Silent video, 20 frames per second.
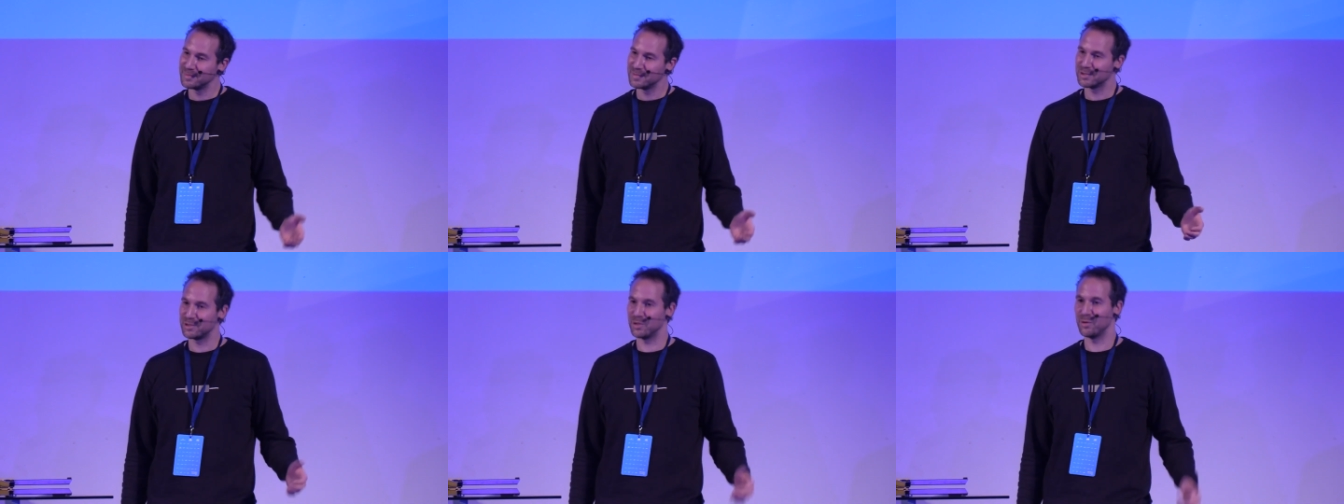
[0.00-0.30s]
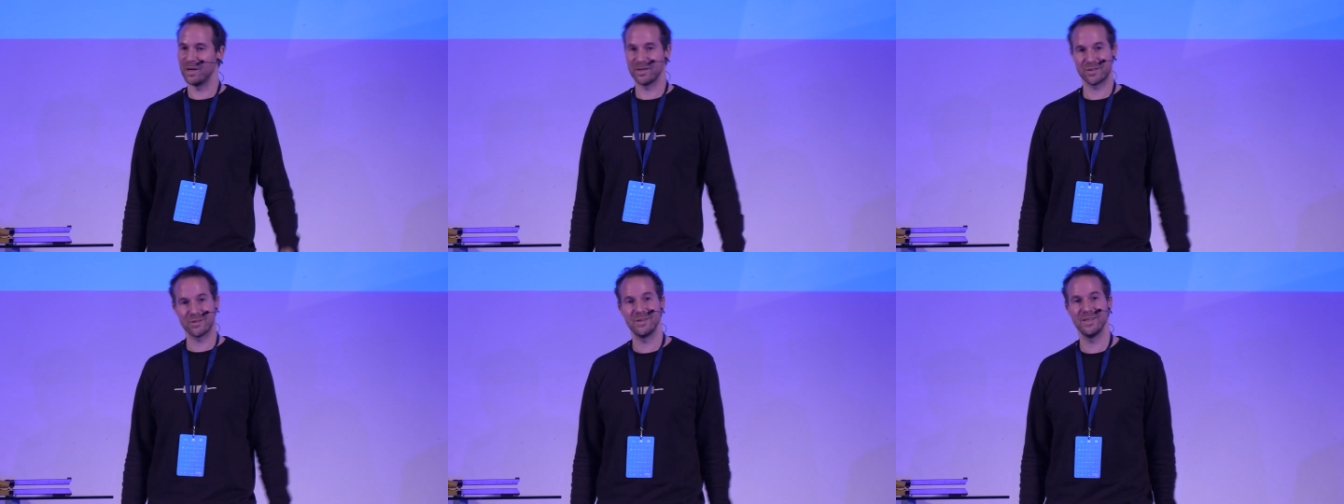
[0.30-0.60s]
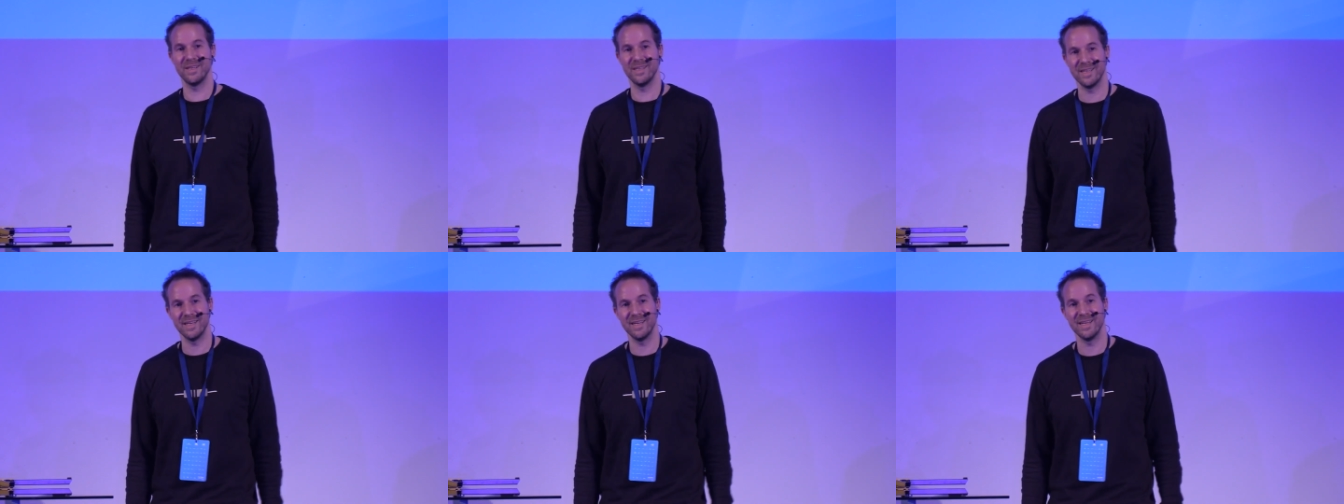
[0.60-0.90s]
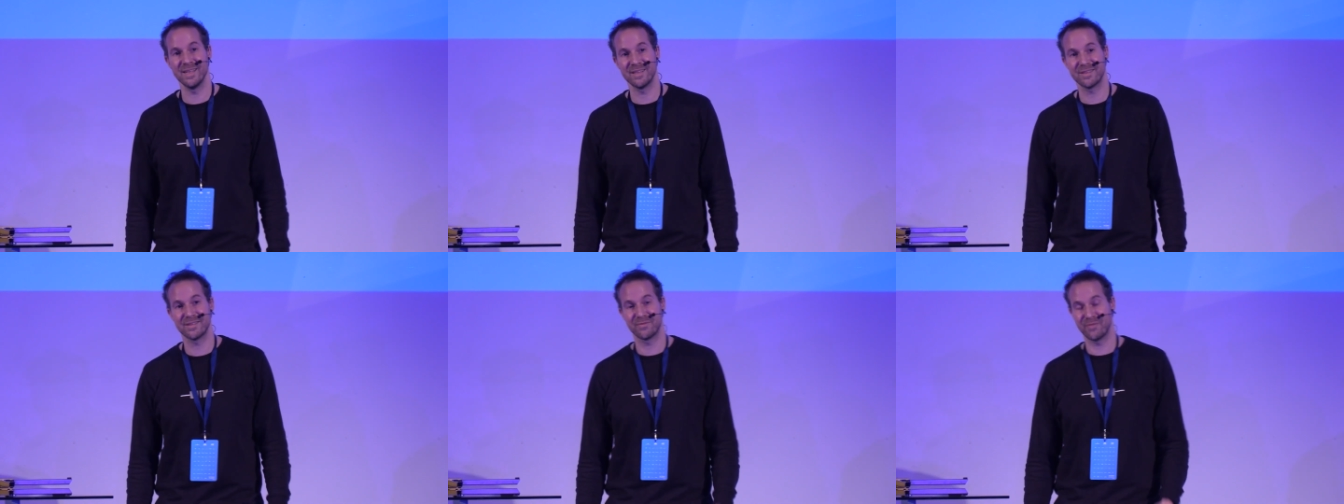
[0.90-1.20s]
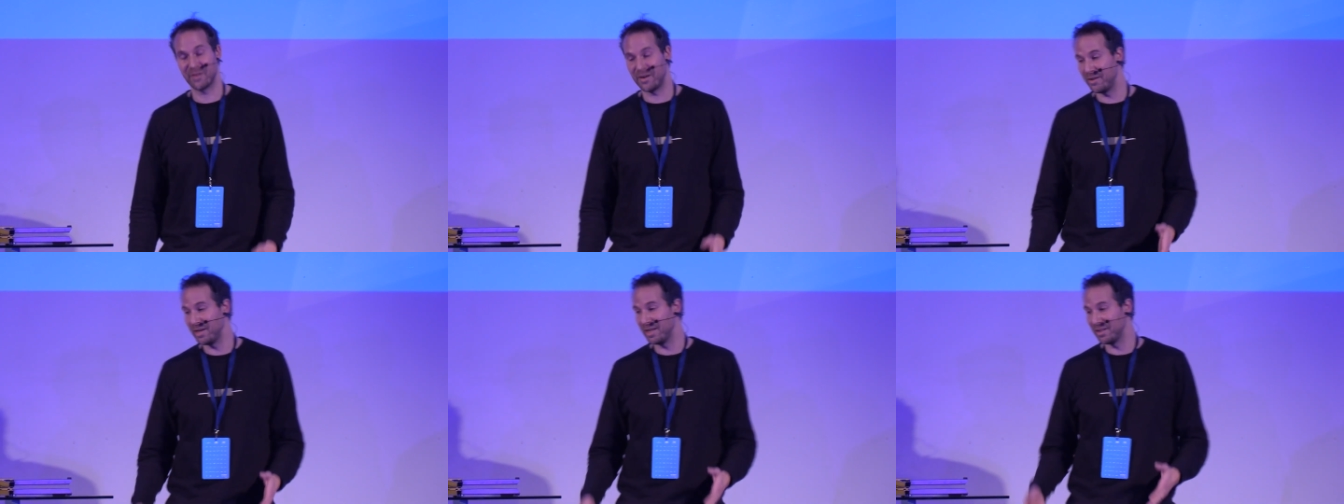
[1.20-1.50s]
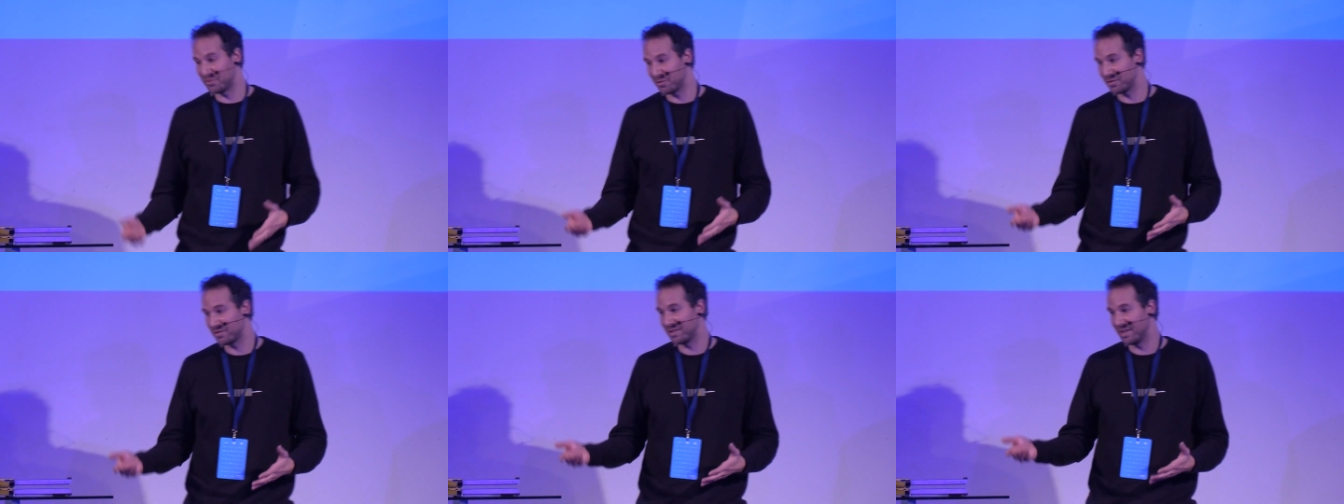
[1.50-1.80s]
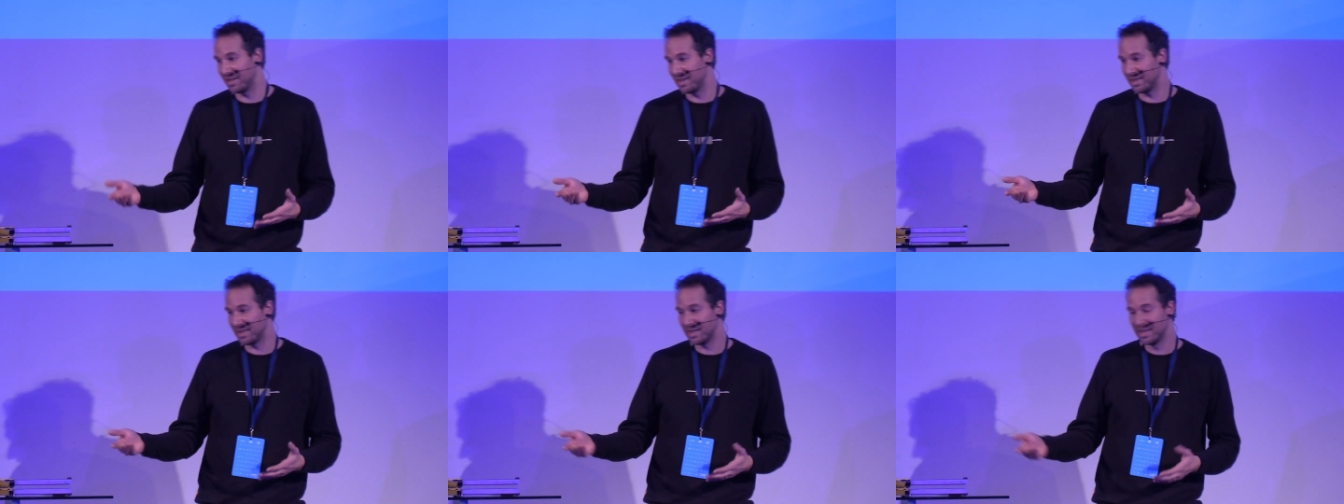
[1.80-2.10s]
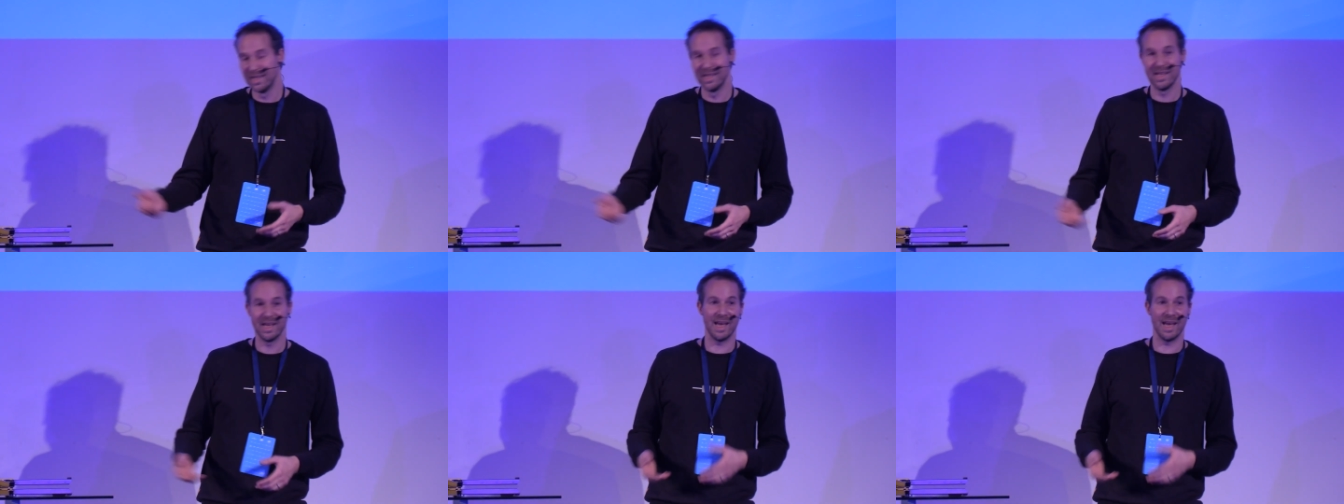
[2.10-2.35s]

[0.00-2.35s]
So actually, it's very interesting,